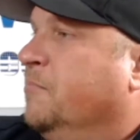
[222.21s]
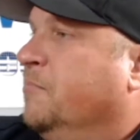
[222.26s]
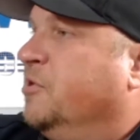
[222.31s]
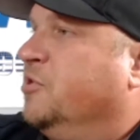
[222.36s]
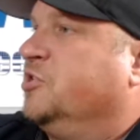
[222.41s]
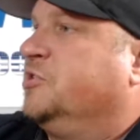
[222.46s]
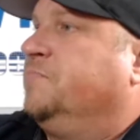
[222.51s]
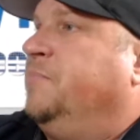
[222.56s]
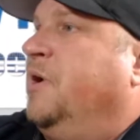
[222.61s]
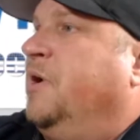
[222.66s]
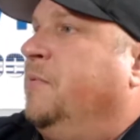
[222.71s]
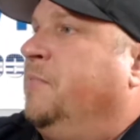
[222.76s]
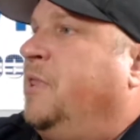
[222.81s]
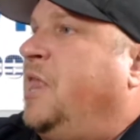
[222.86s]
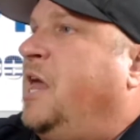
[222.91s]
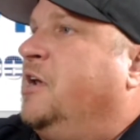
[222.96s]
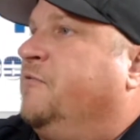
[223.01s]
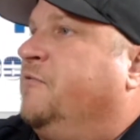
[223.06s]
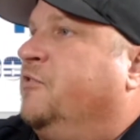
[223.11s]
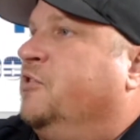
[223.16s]
But there's a
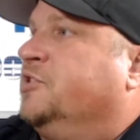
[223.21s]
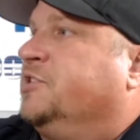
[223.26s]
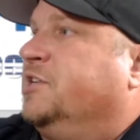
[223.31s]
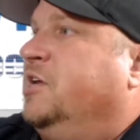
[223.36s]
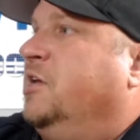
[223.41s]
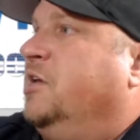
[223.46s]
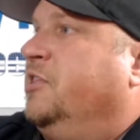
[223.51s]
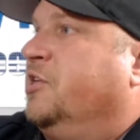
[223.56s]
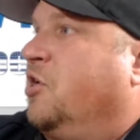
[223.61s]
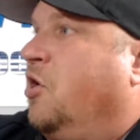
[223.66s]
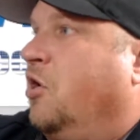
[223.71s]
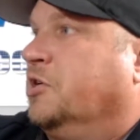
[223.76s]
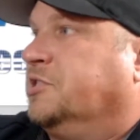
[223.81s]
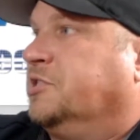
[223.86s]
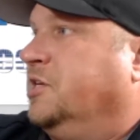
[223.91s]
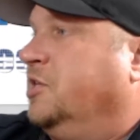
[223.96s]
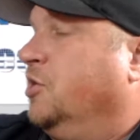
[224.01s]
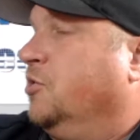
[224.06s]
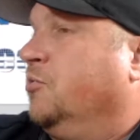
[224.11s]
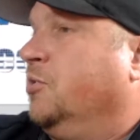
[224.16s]
lot of diversity in the car
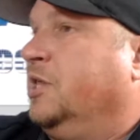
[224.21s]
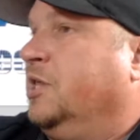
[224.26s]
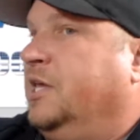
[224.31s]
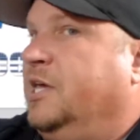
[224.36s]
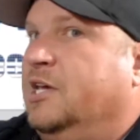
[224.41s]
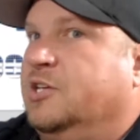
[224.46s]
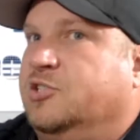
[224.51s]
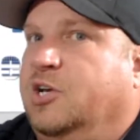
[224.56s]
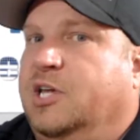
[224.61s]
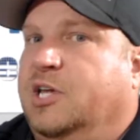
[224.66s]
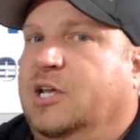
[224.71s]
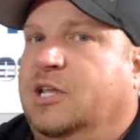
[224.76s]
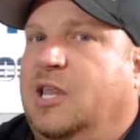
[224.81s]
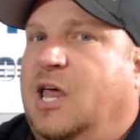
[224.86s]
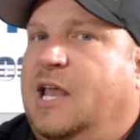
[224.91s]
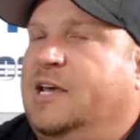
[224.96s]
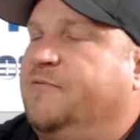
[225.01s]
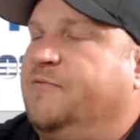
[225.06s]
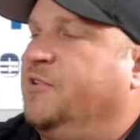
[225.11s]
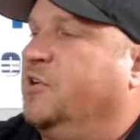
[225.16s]
scene. There really is. You get a
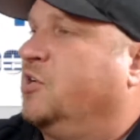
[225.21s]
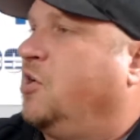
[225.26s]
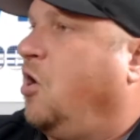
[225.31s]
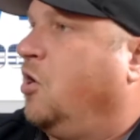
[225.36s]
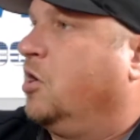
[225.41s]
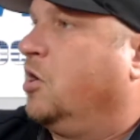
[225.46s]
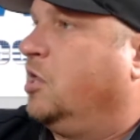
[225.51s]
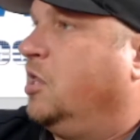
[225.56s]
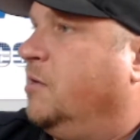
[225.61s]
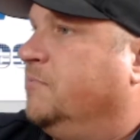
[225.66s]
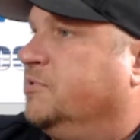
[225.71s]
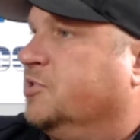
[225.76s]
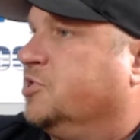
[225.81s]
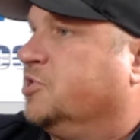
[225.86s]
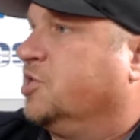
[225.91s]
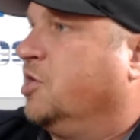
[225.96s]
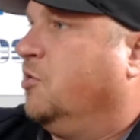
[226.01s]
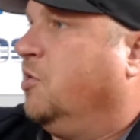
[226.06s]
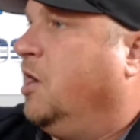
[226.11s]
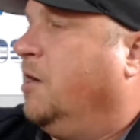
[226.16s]
lot of different car clubs that
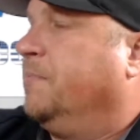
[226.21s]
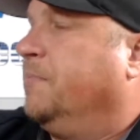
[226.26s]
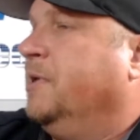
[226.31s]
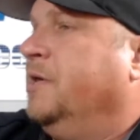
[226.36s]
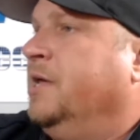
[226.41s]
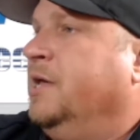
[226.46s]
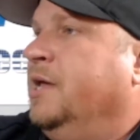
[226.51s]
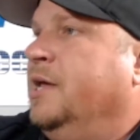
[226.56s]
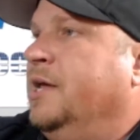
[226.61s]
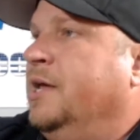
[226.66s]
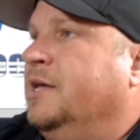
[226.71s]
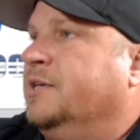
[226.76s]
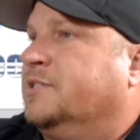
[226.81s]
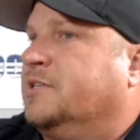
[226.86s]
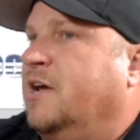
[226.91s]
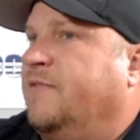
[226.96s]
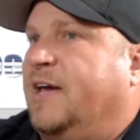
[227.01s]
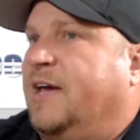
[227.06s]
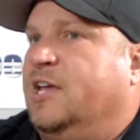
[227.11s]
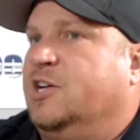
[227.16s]
show up and
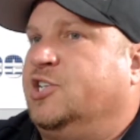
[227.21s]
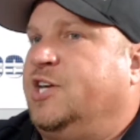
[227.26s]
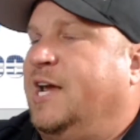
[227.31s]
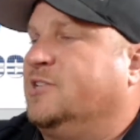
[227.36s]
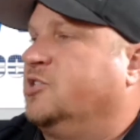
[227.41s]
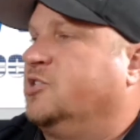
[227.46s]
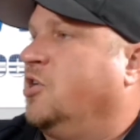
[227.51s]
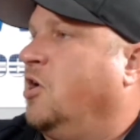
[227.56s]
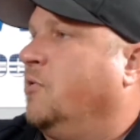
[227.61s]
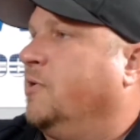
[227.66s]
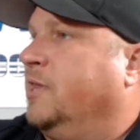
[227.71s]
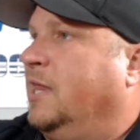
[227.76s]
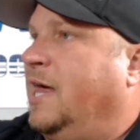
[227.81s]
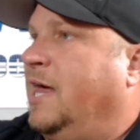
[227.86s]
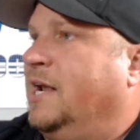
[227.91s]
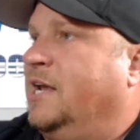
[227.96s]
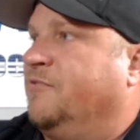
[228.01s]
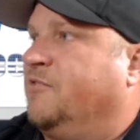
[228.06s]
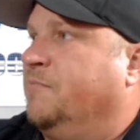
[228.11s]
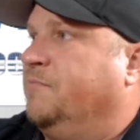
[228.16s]
stuff. I get a chance to talk with a
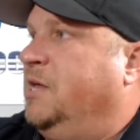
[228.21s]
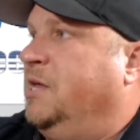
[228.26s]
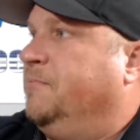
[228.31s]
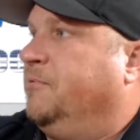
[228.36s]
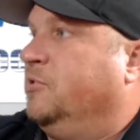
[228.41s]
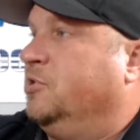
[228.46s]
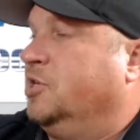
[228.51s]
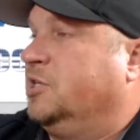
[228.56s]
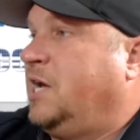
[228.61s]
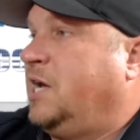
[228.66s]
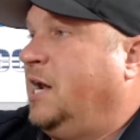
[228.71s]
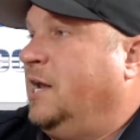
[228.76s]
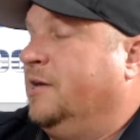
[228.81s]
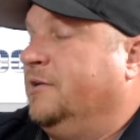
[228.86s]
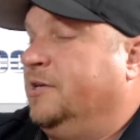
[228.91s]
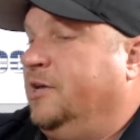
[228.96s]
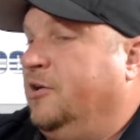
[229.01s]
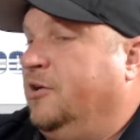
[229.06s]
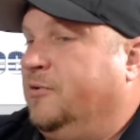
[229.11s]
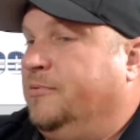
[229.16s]
lot of different people and just kind
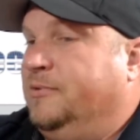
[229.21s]
of,